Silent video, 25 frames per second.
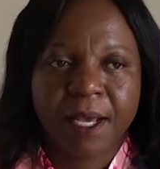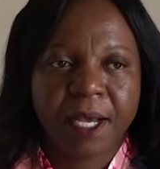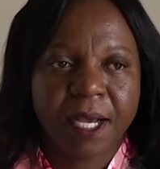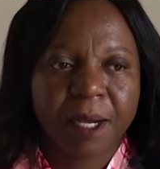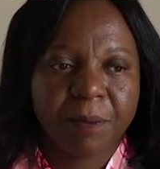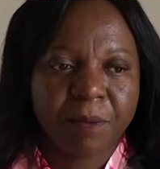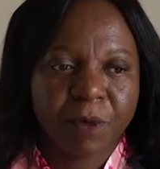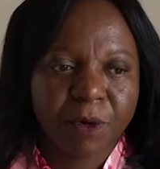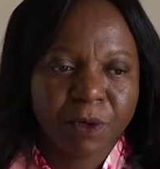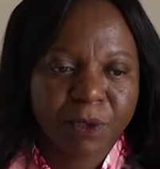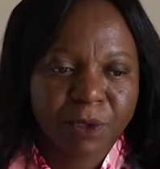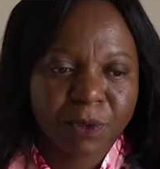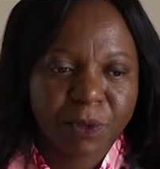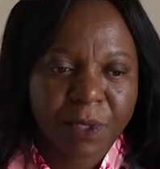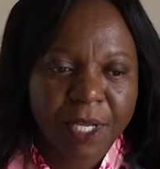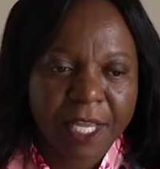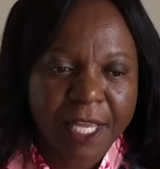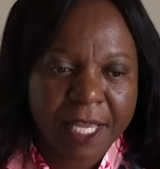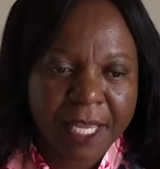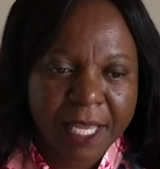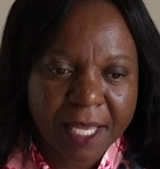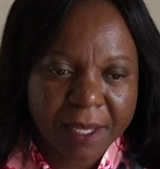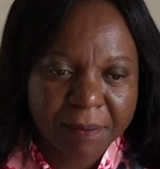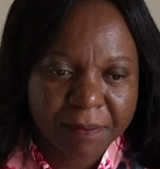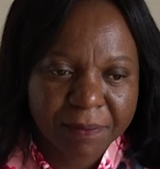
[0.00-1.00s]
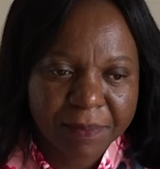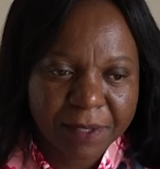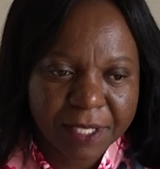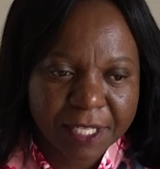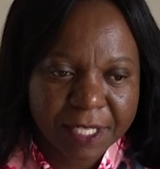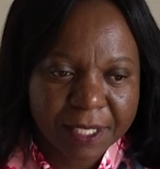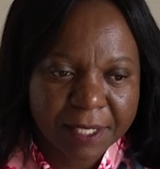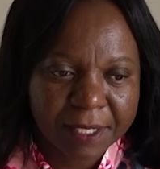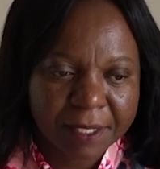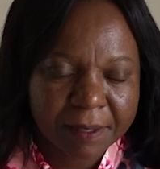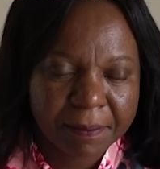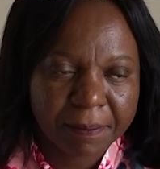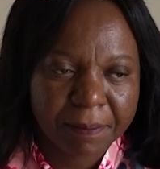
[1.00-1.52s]
I'm also
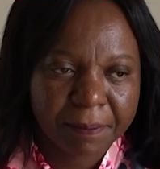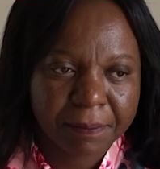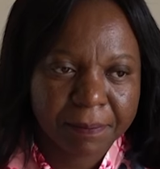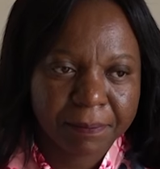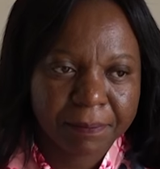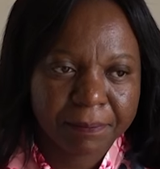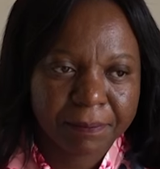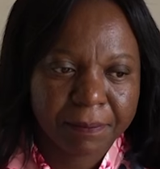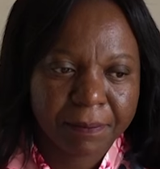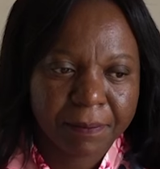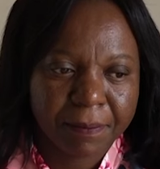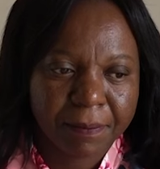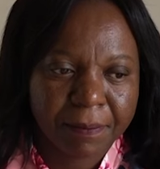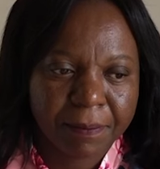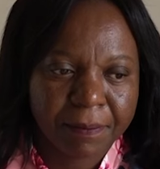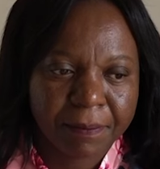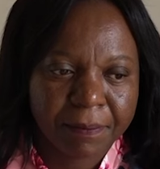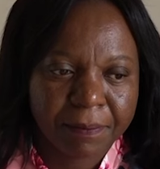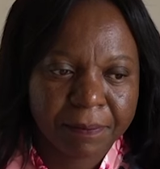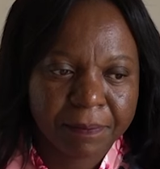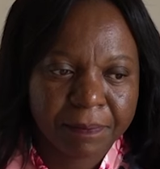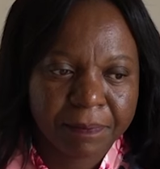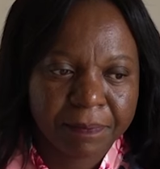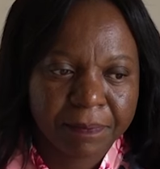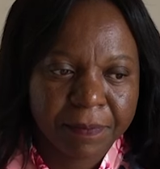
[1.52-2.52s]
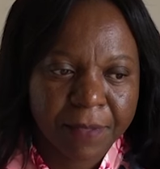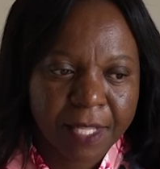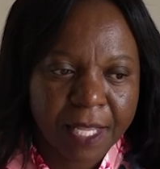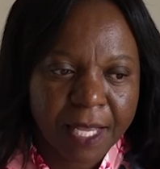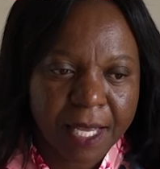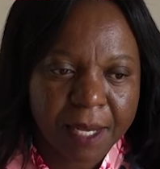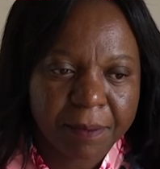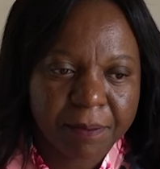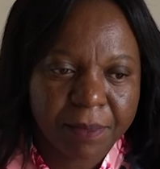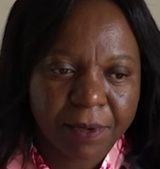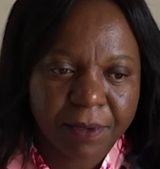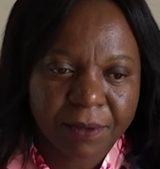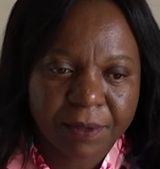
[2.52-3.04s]
happy
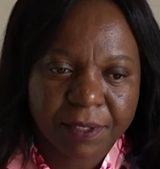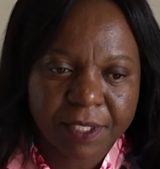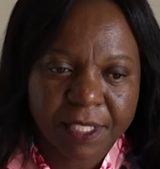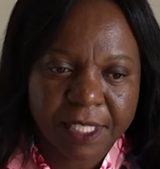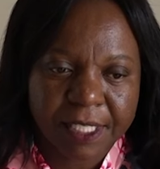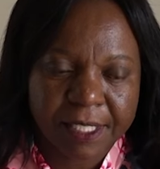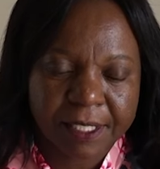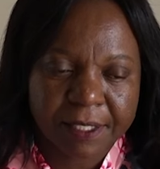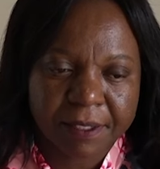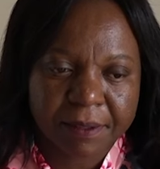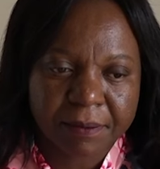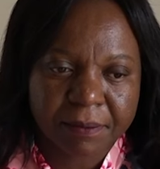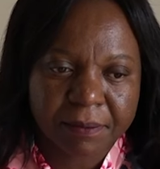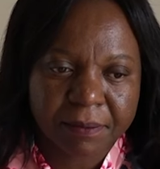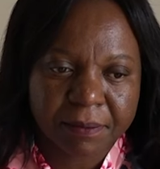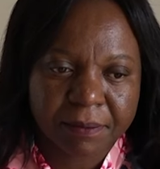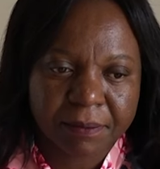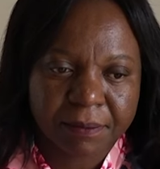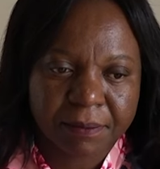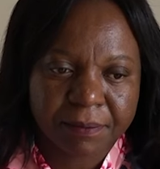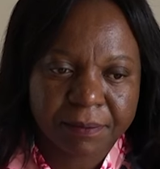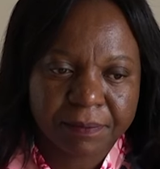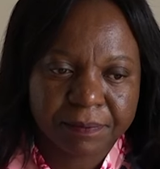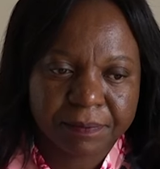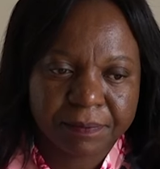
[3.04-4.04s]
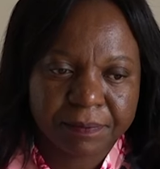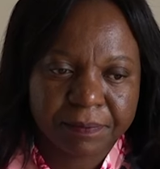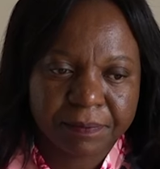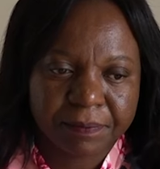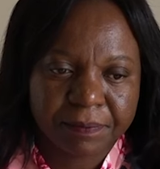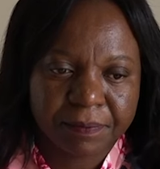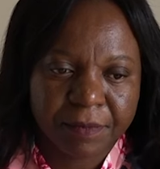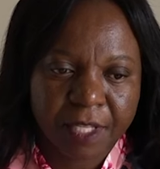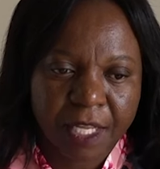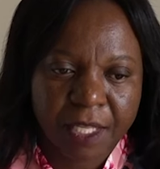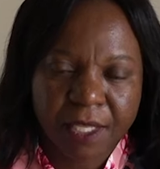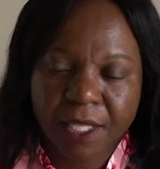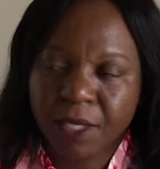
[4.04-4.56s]
about
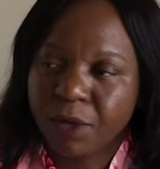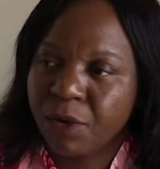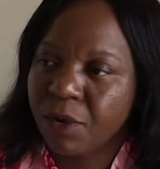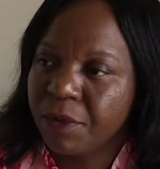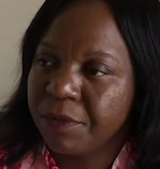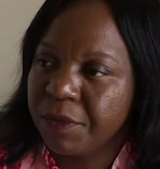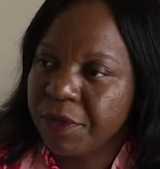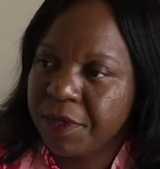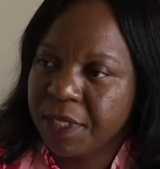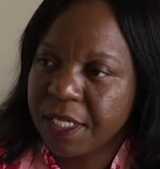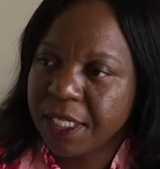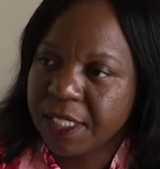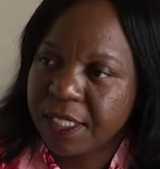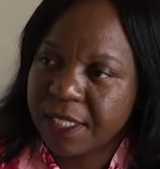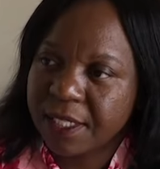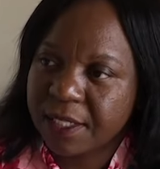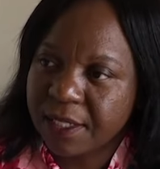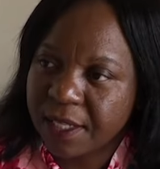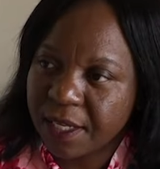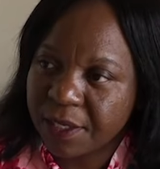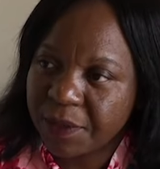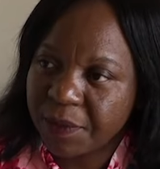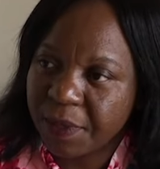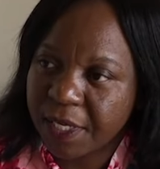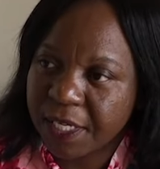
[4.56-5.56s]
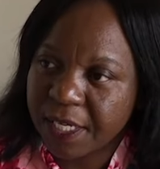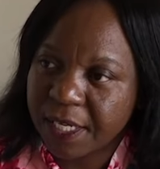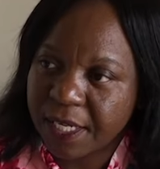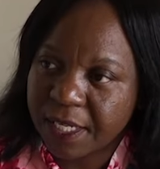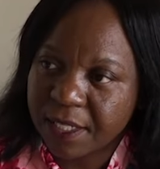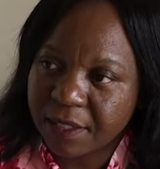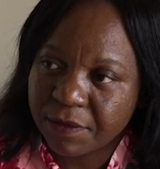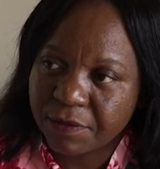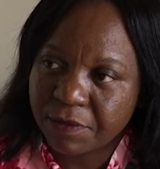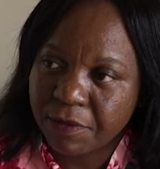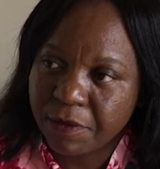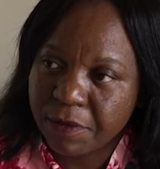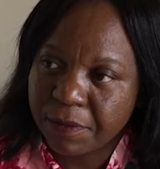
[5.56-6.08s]
the communities that we are
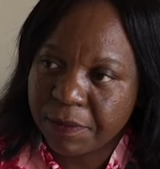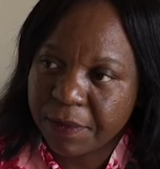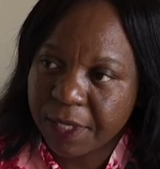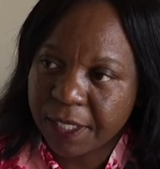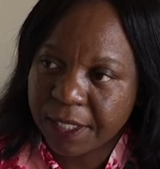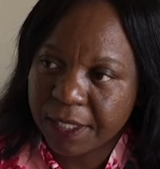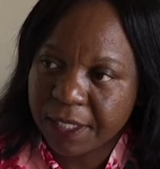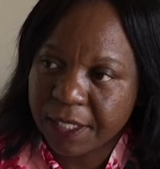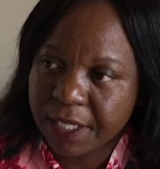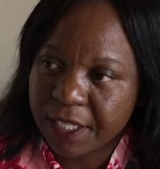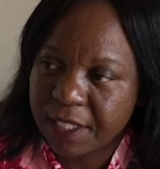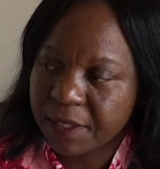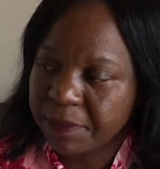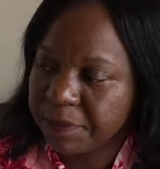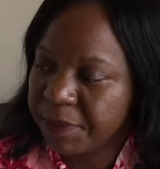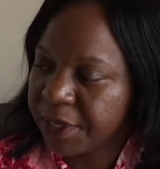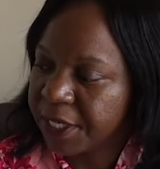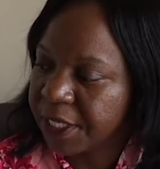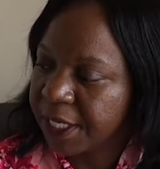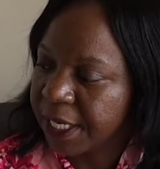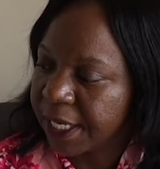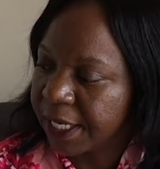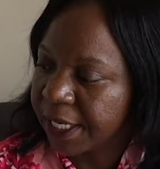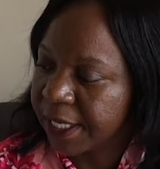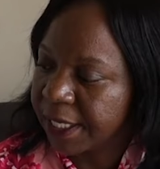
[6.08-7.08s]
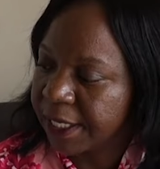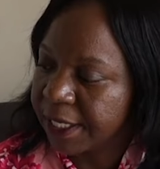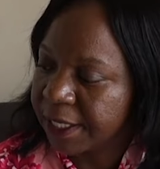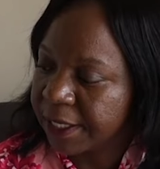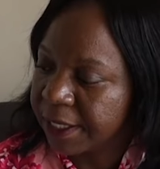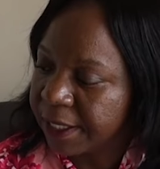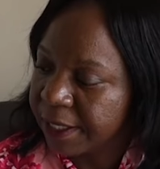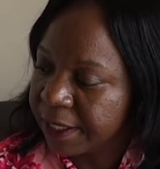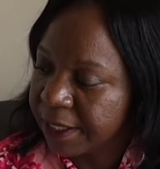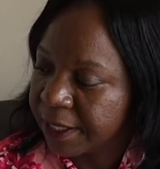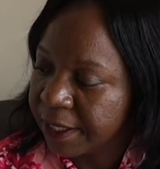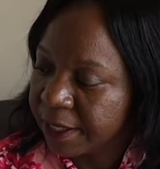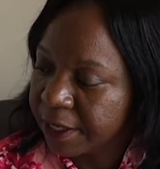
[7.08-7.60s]
transforming, especially
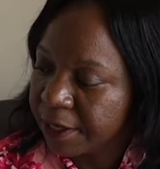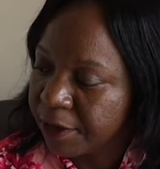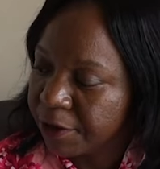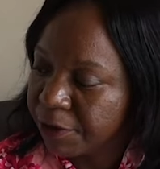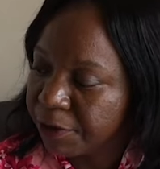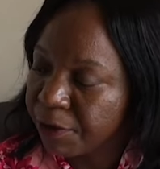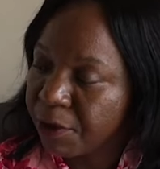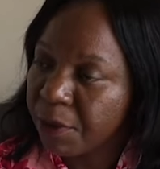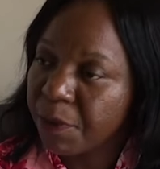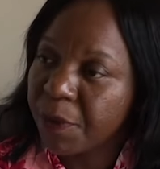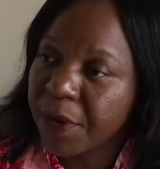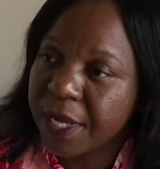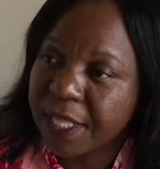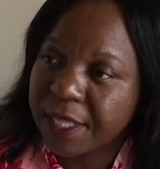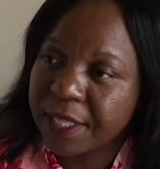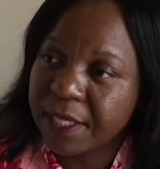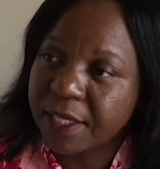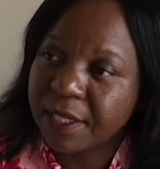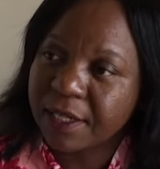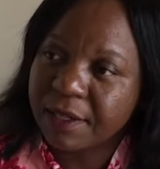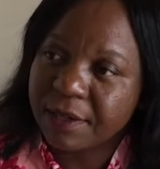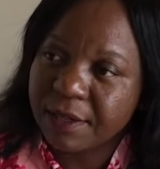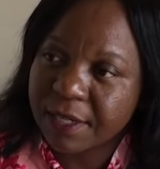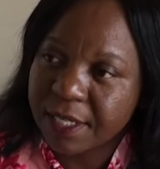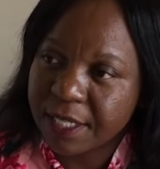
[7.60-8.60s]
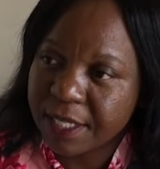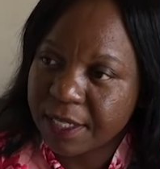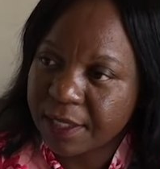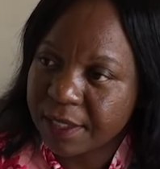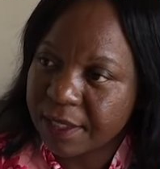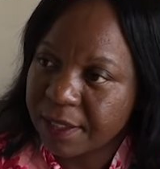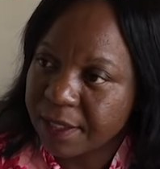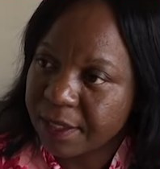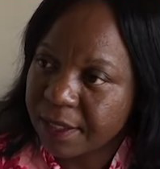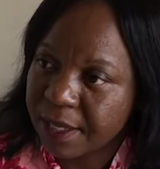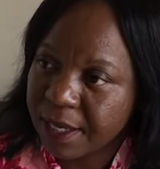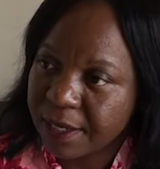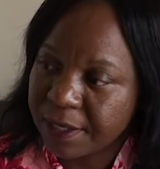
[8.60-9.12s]
from where the
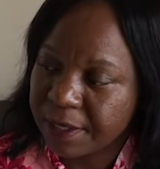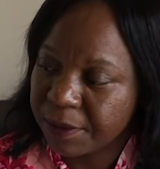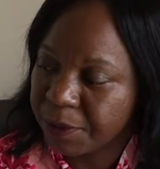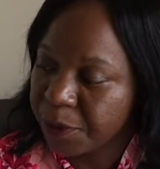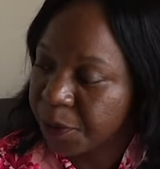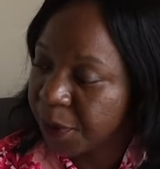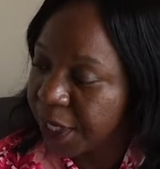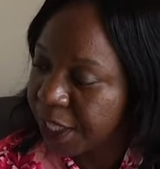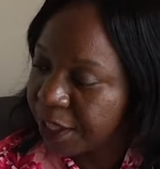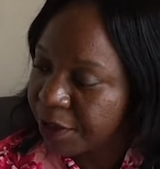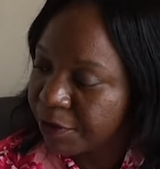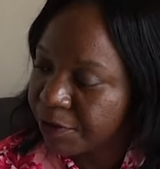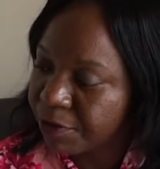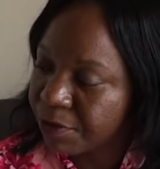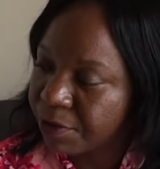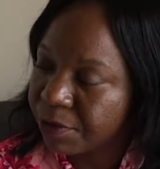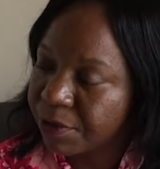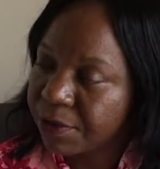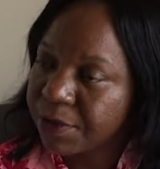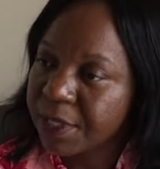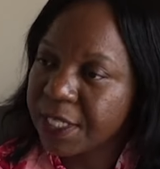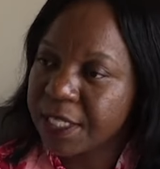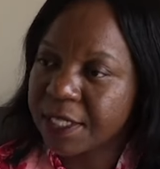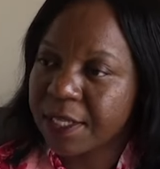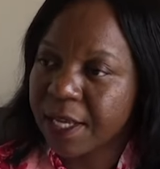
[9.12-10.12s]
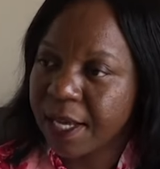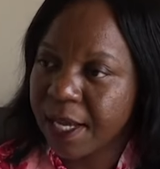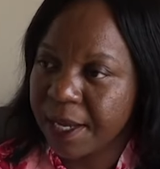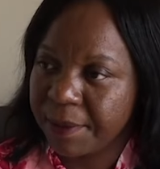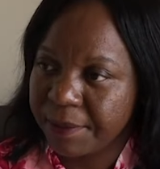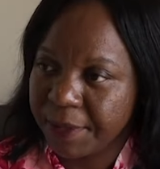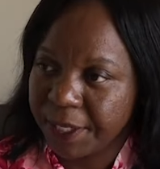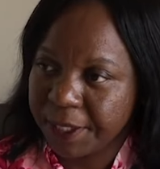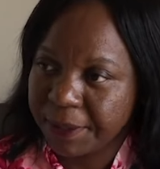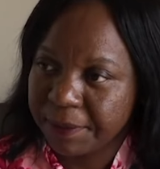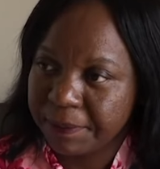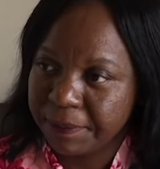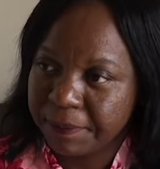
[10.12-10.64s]
fruit is
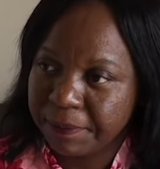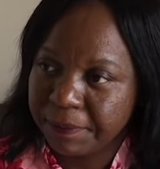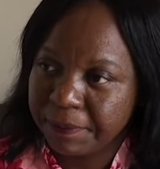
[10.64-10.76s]
coming